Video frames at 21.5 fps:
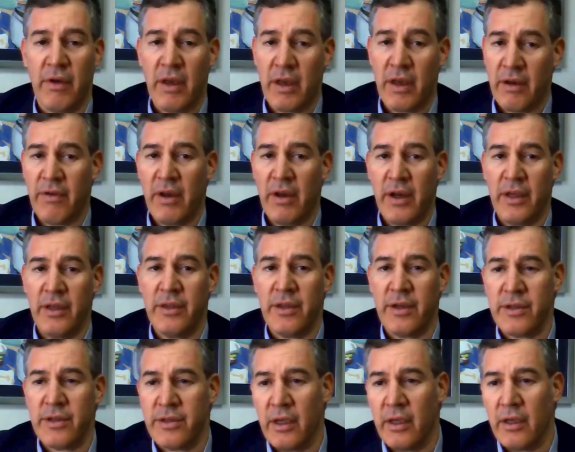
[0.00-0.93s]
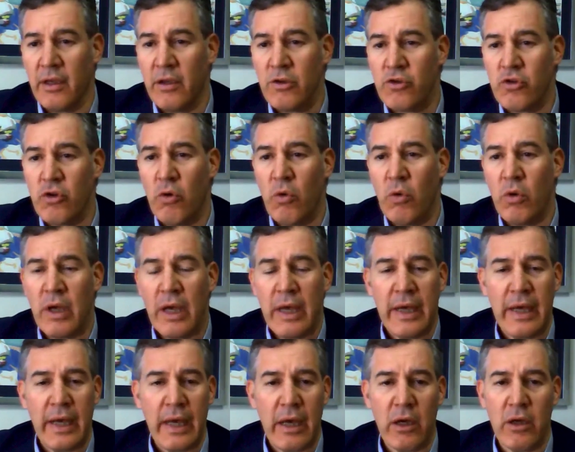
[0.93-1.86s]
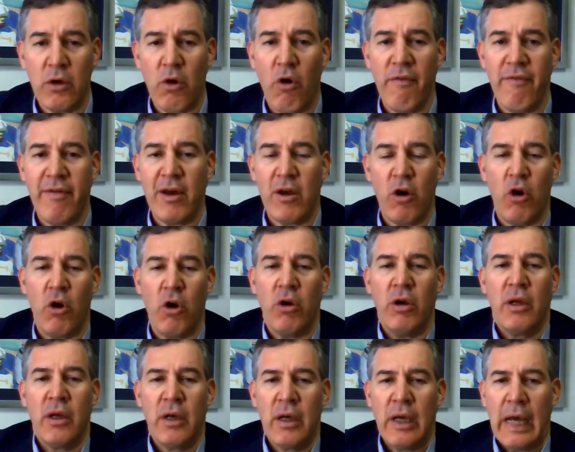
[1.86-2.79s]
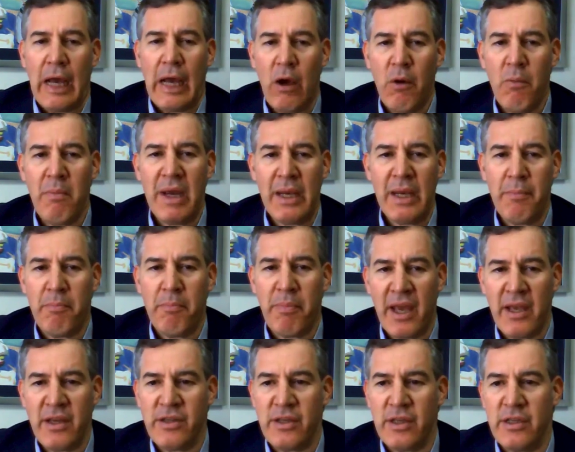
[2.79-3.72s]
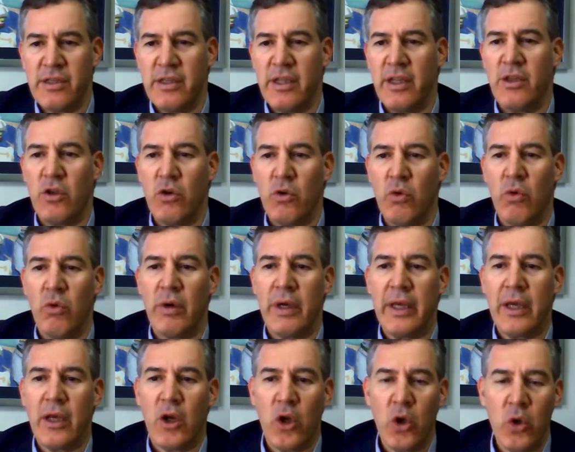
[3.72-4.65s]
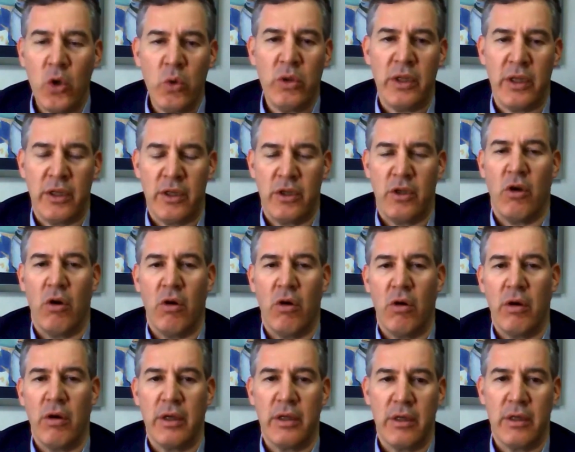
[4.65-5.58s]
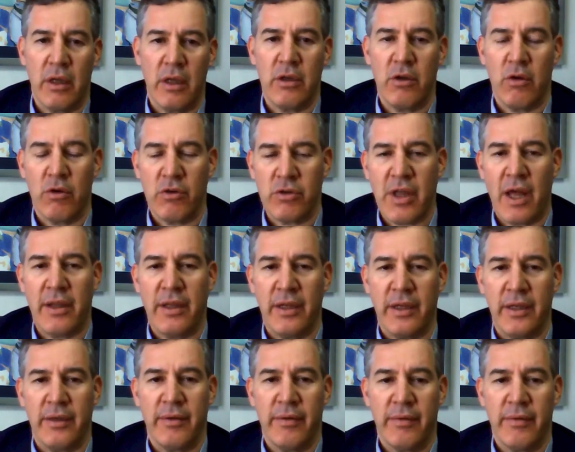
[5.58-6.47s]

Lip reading: Very, very interesting. So overall, how many patients did you include in your study?